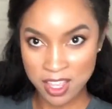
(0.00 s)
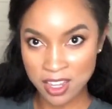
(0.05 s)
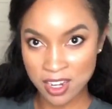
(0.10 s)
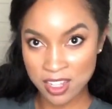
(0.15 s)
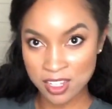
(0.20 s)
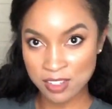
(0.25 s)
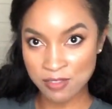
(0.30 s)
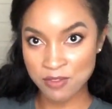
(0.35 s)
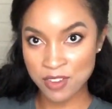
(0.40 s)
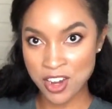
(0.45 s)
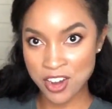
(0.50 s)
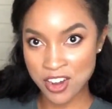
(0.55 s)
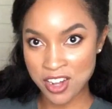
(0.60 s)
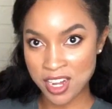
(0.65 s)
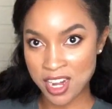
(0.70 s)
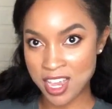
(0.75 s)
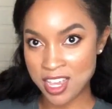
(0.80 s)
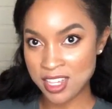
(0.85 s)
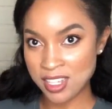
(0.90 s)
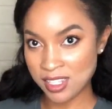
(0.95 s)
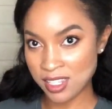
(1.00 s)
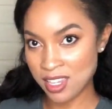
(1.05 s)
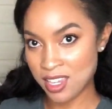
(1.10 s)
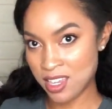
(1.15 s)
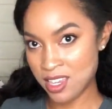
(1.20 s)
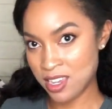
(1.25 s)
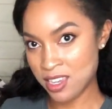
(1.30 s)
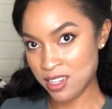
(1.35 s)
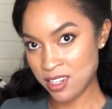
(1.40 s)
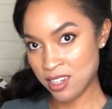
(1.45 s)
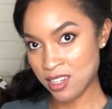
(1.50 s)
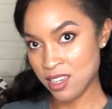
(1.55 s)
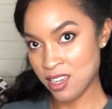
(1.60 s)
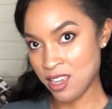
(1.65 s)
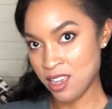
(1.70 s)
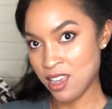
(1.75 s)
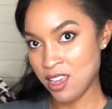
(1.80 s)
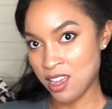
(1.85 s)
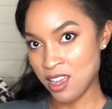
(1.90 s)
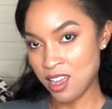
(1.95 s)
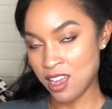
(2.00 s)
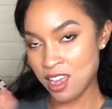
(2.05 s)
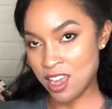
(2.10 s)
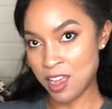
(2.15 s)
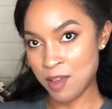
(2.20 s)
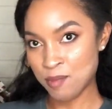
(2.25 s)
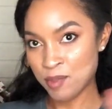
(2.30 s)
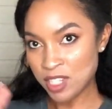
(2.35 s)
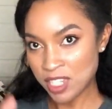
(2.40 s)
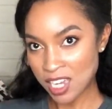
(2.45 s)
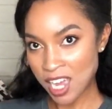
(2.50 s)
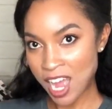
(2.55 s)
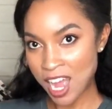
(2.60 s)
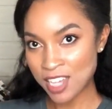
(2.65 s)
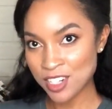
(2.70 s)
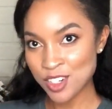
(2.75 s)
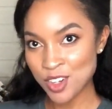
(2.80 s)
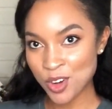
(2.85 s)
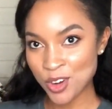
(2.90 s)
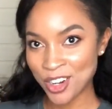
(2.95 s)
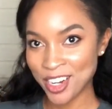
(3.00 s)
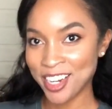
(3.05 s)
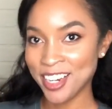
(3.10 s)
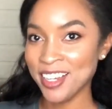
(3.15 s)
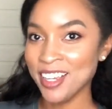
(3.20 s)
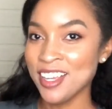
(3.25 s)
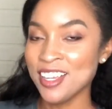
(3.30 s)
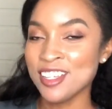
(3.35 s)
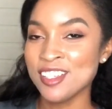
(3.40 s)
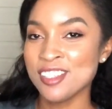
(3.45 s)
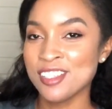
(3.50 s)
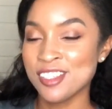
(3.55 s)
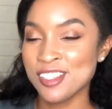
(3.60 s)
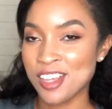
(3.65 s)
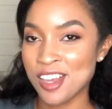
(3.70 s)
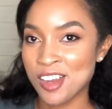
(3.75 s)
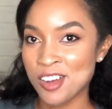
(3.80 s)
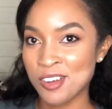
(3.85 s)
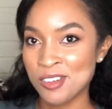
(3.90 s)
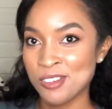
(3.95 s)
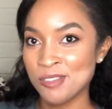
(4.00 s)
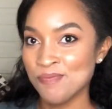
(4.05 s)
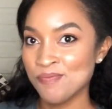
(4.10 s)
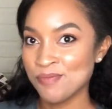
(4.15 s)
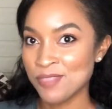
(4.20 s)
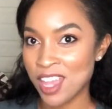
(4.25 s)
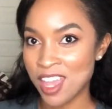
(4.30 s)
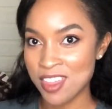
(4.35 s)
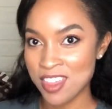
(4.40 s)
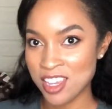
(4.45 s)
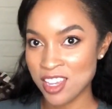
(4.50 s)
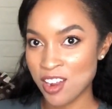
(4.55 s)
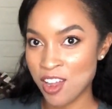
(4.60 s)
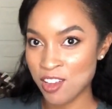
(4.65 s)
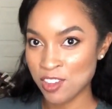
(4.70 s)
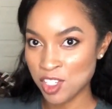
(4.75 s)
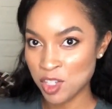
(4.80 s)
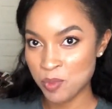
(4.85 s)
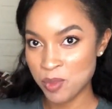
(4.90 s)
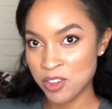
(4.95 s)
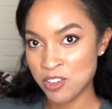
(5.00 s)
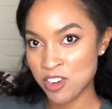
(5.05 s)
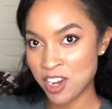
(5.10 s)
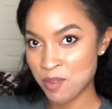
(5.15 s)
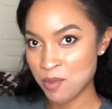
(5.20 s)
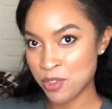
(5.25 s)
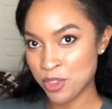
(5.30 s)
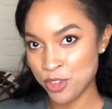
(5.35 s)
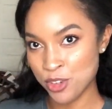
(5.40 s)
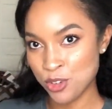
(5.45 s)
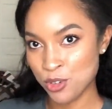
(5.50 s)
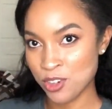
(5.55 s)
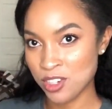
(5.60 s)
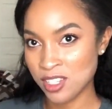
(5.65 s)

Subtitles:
It is very nice and contouring, so I think it'd also be great with the short